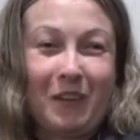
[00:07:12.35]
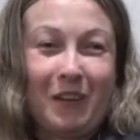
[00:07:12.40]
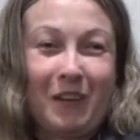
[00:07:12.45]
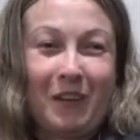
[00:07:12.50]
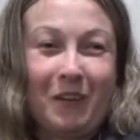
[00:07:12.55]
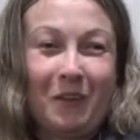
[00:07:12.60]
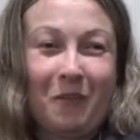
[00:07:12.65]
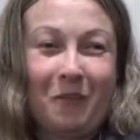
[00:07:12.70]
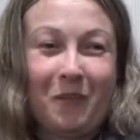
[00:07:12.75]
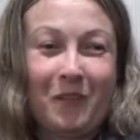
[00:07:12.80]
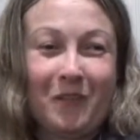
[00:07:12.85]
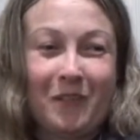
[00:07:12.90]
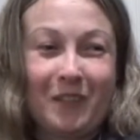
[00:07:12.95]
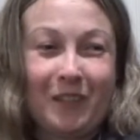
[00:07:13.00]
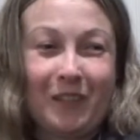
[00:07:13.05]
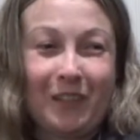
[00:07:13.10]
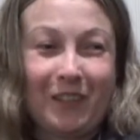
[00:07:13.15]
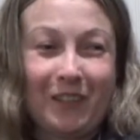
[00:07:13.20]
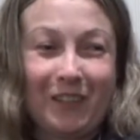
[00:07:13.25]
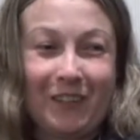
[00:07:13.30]
I always
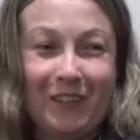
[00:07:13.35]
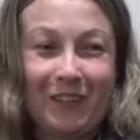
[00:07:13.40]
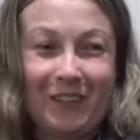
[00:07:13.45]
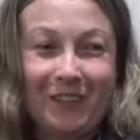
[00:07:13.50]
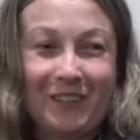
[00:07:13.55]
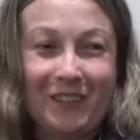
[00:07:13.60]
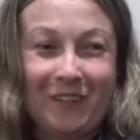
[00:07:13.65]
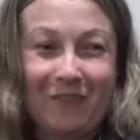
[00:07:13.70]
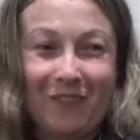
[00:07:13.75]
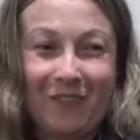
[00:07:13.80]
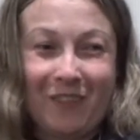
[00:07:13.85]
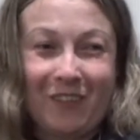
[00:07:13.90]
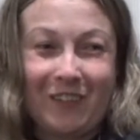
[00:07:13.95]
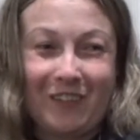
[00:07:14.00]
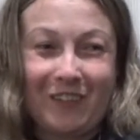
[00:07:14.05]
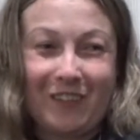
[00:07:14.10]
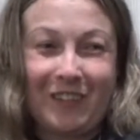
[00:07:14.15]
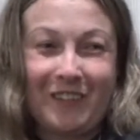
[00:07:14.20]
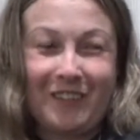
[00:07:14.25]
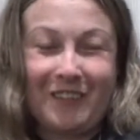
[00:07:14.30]
think, is somebody
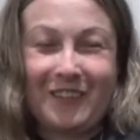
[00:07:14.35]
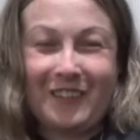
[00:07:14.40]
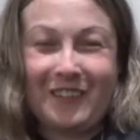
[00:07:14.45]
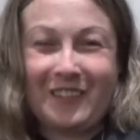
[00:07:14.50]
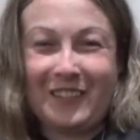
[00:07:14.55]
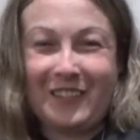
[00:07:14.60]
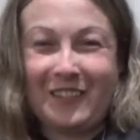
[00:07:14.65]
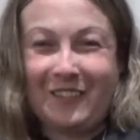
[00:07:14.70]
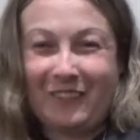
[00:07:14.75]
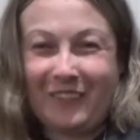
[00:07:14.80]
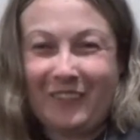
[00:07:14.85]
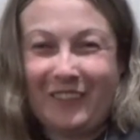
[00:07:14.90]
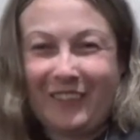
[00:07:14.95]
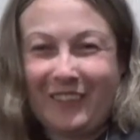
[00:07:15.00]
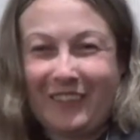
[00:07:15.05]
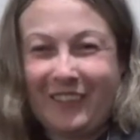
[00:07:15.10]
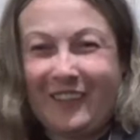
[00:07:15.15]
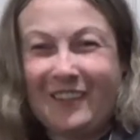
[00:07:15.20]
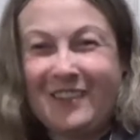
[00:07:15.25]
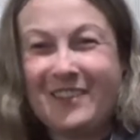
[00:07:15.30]
there, is somebody
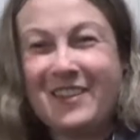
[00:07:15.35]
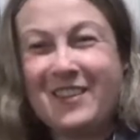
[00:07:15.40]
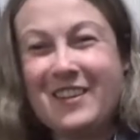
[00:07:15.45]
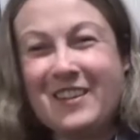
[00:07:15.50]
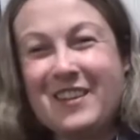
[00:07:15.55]
there.